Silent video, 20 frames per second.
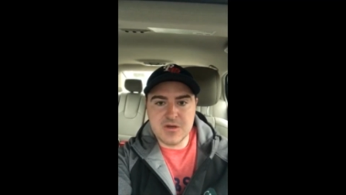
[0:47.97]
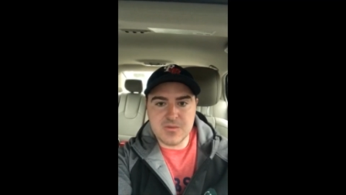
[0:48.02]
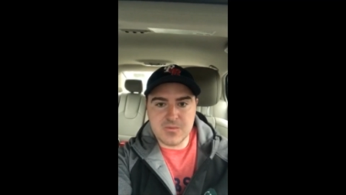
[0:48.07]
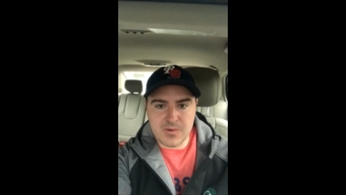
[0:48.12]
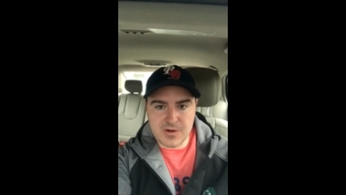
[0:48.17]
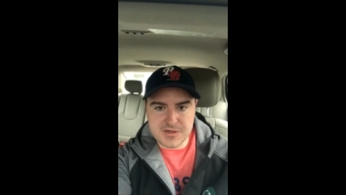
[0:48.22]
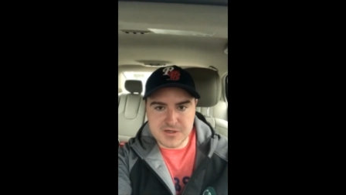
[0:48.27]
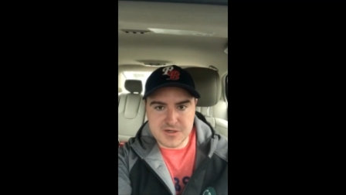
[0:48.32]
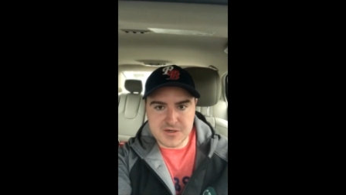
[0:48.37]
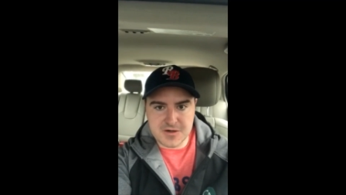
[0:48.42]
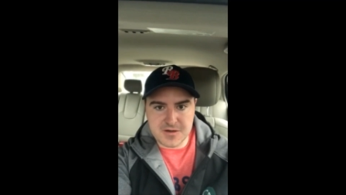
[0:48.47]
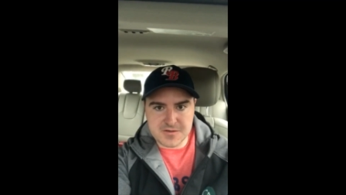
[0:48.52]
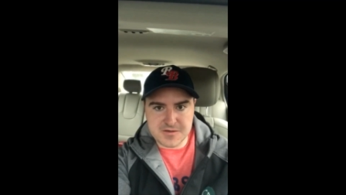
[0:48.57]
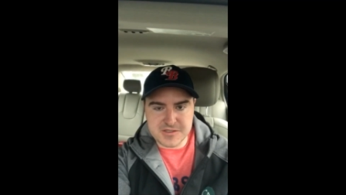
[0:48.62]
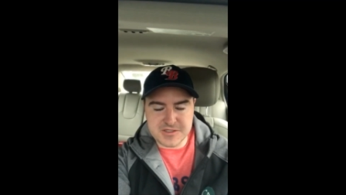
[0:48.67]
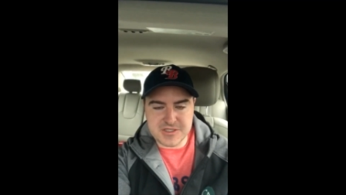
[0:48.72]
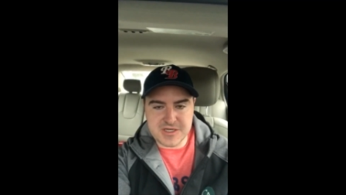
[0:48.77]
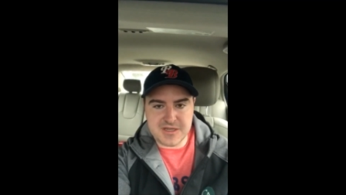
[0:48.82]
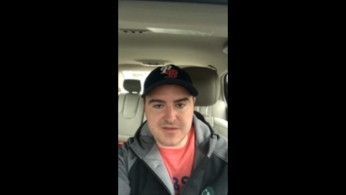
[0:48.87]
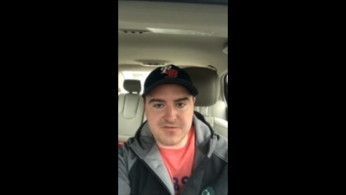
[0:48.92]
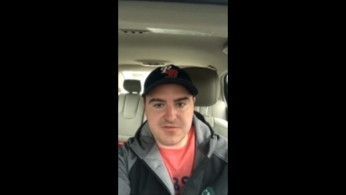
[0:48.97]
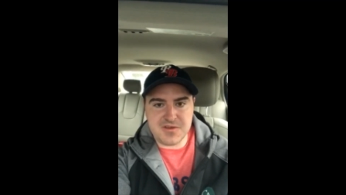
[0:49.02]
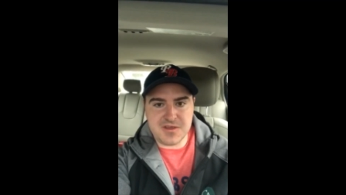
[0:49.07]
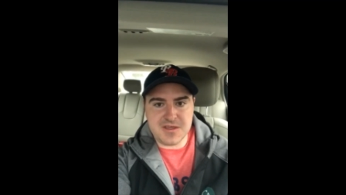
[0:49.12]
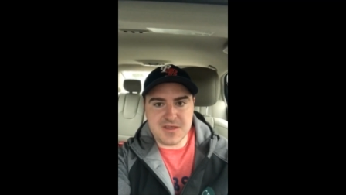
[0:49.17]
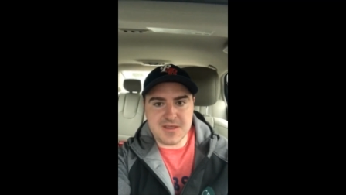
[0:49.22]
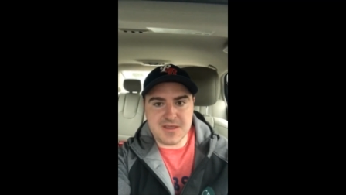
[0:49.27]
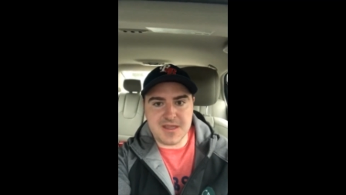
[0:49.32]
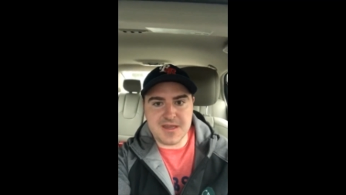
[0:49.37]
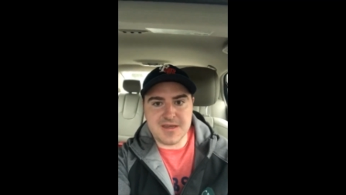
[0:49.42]
one year on the
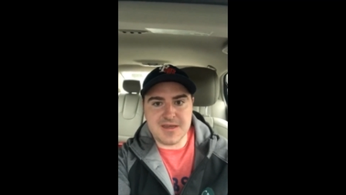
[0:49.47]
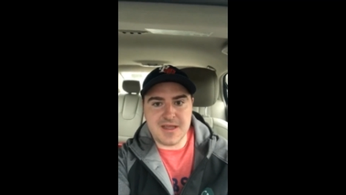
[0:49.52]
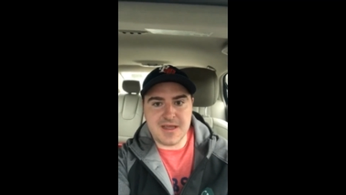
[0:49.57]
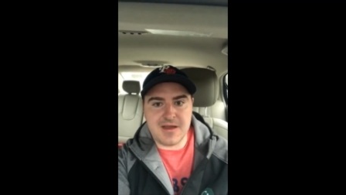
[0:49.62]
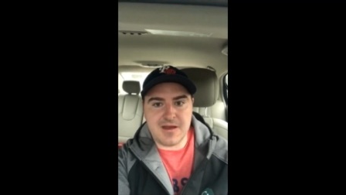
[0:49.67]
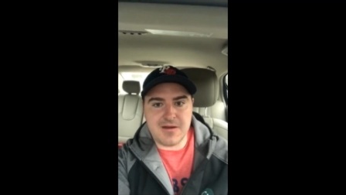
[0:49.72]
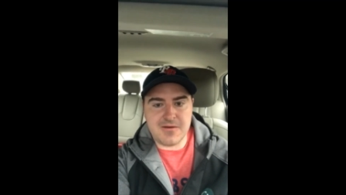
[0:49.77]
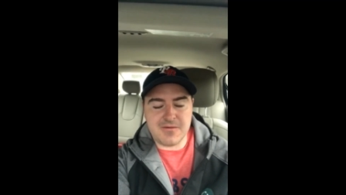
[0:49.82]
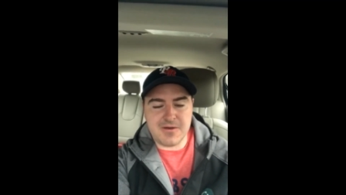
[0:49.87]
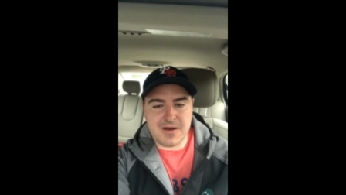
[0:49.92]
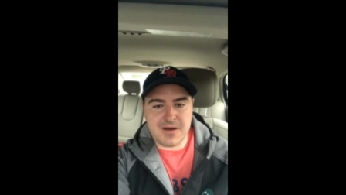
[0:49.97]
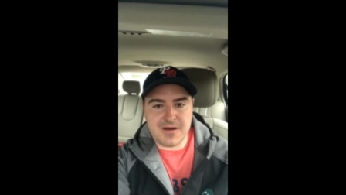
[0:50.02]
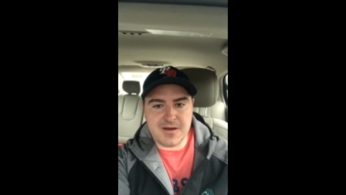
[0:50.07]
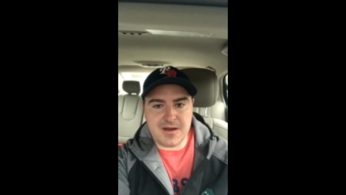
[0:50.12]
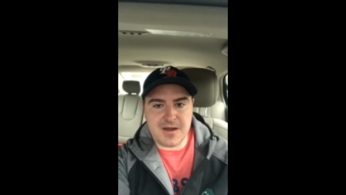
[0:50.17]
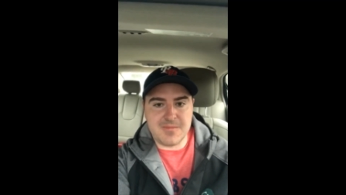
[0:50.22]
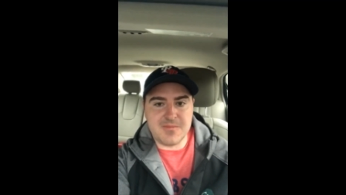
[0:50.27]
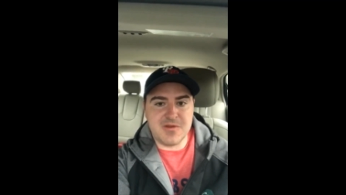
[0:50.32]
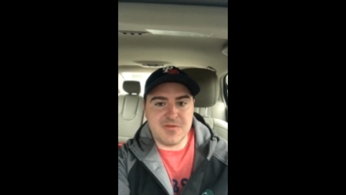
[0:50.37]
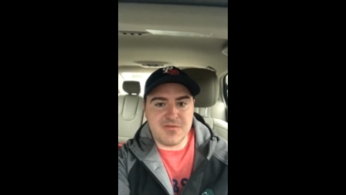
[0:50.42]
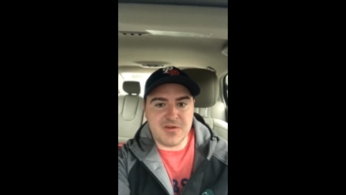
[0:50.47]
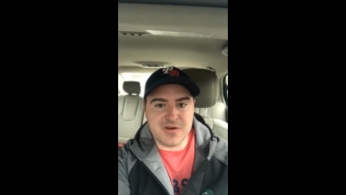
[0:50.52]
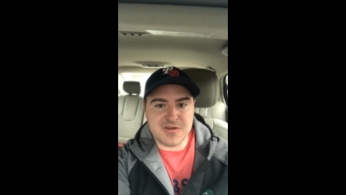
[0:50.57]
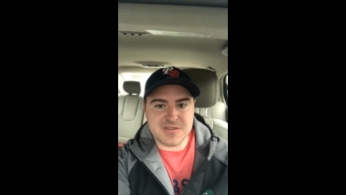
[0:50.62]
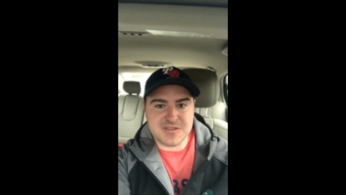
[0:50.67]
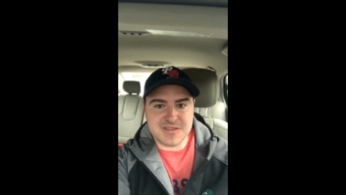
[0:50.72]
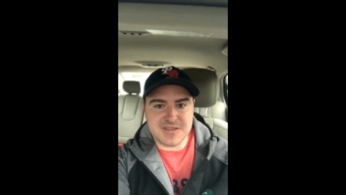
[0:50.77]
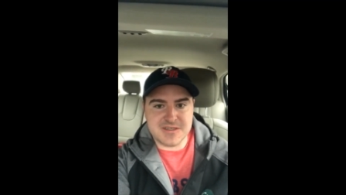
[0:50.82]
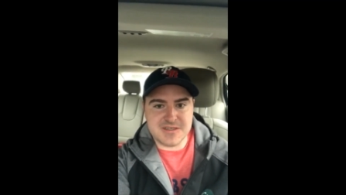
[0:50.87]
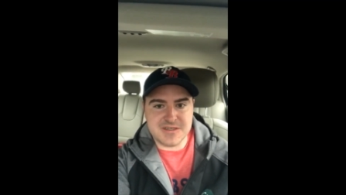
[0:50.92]
JV, and now uh, I'm the
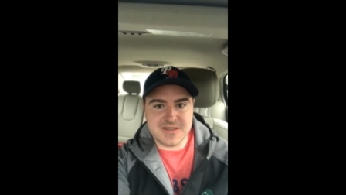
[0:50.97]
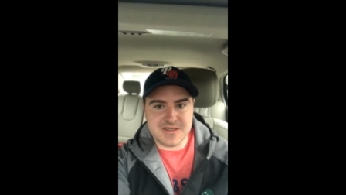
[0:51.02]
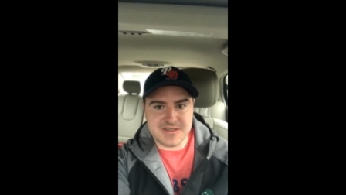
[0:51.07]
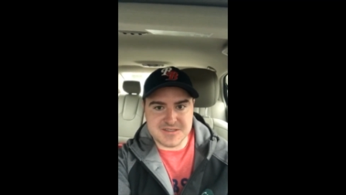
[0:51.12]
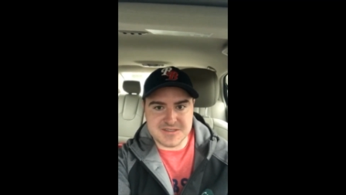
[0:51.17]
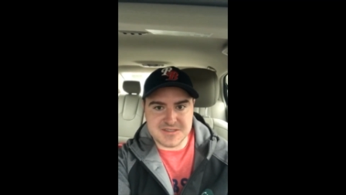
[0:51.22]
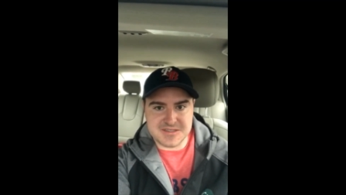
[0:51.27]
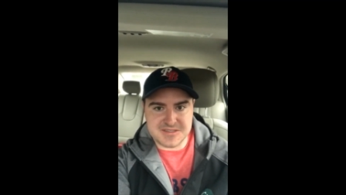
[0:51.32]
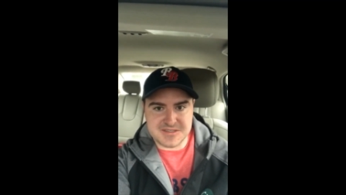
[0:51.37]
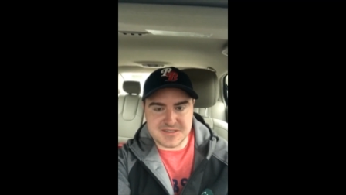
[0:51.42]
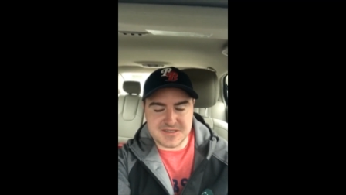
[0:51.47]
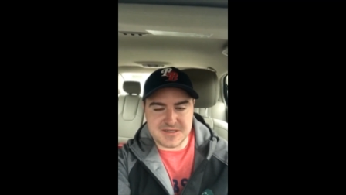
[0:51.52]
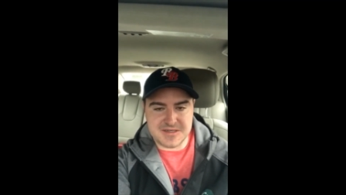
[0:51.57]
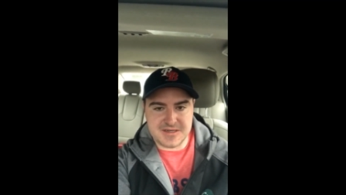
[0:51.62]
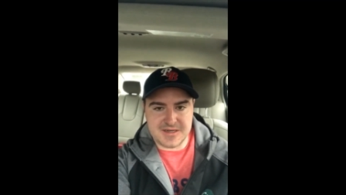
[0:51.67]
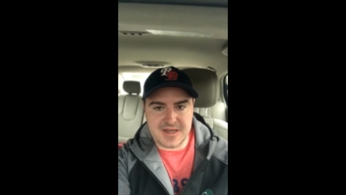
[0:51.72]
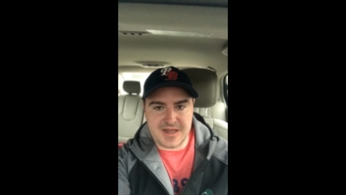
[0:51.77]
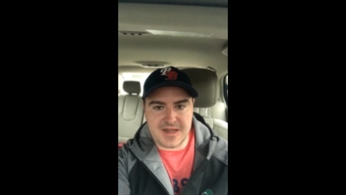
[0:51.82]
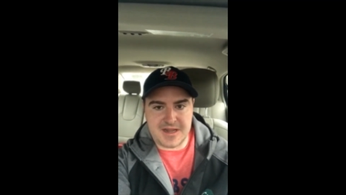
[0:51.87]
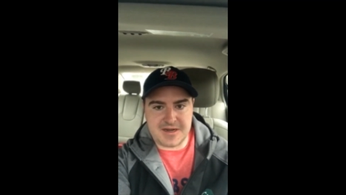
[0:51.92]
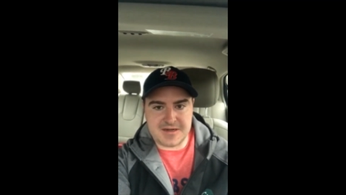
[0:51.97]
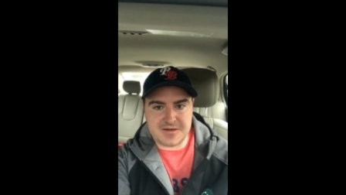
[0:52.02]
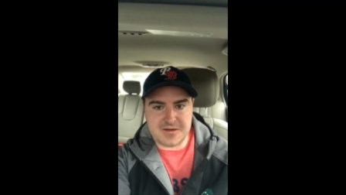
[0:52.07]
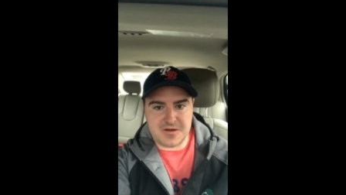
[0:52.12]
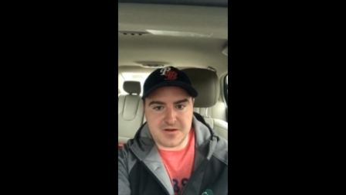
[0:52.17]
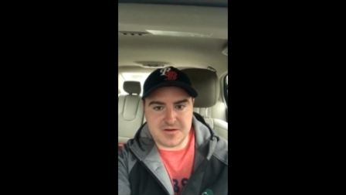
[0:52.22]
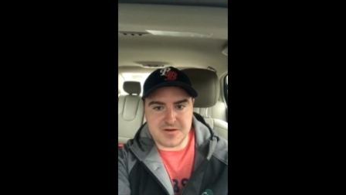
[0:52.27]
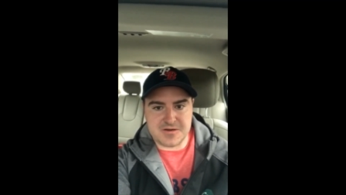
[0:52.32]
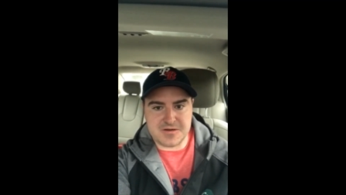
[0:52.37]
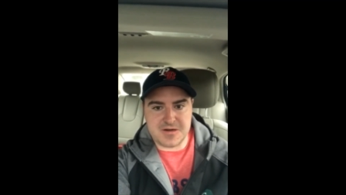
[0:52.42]
varsity assistant at
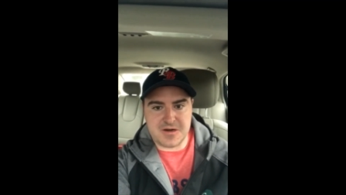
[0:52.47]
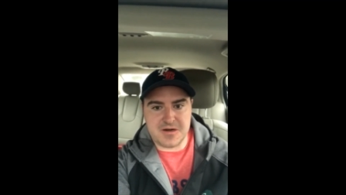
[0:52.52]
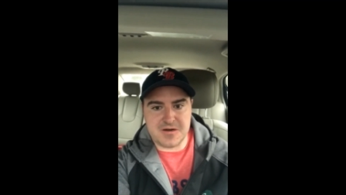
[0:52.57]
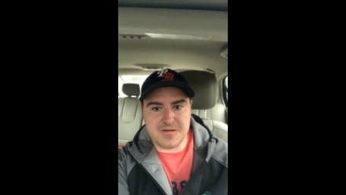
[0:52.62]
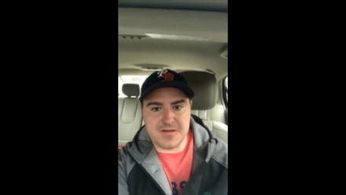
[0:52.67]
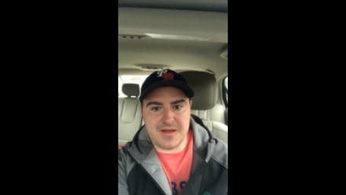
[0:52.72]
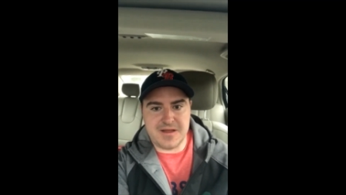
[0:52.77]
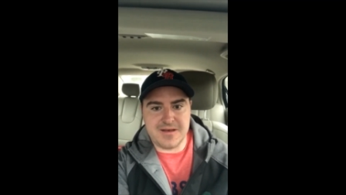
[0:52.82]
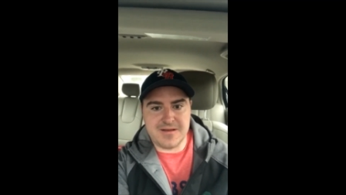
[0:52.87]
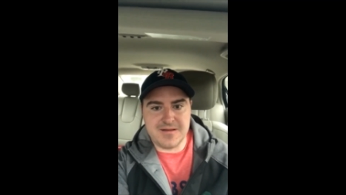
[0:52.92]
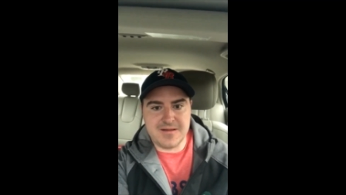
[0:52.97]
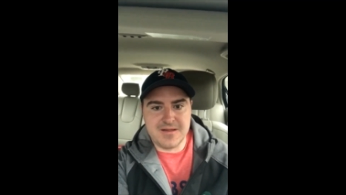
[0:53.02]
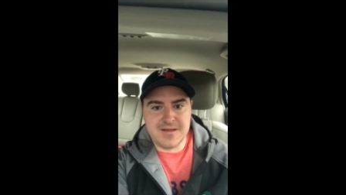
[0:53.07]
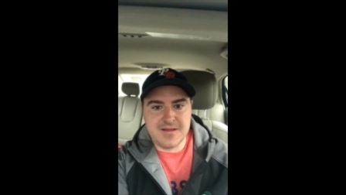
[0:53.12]
Concord Carlisle.